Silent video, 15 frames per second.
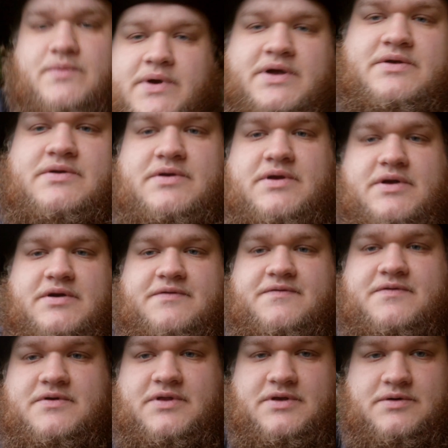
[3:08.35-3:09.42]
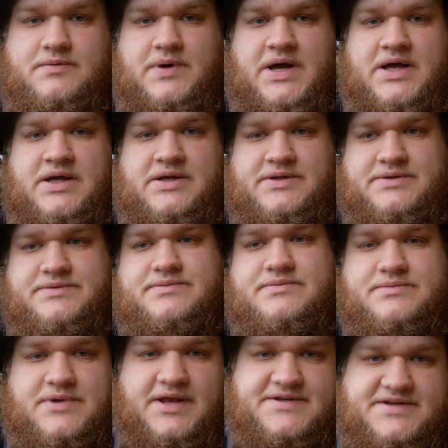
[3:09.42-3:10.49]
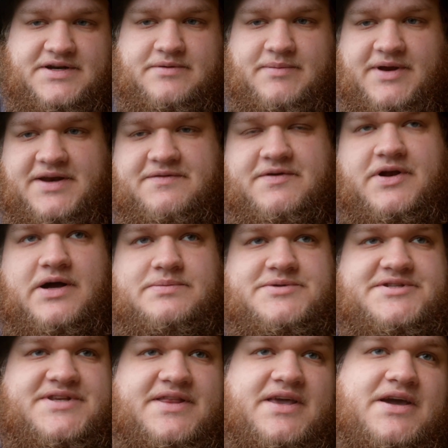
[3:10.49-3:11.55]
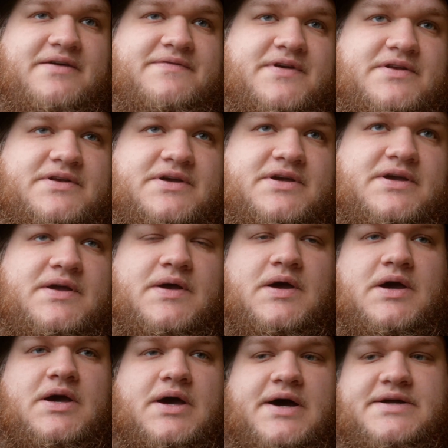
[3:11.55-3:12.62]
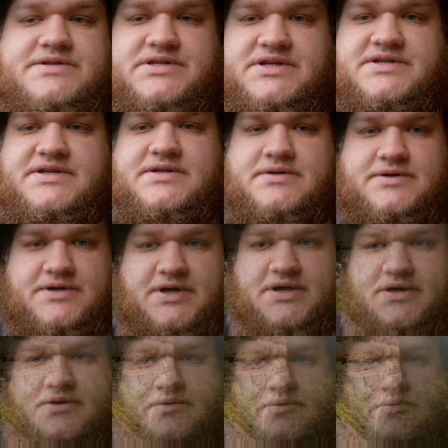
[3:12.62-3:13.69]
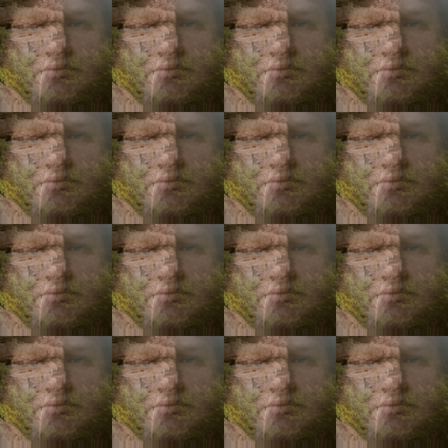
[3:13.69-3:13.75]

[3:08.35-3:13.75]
around here for a little while, considered my different options, I think I found a decent looking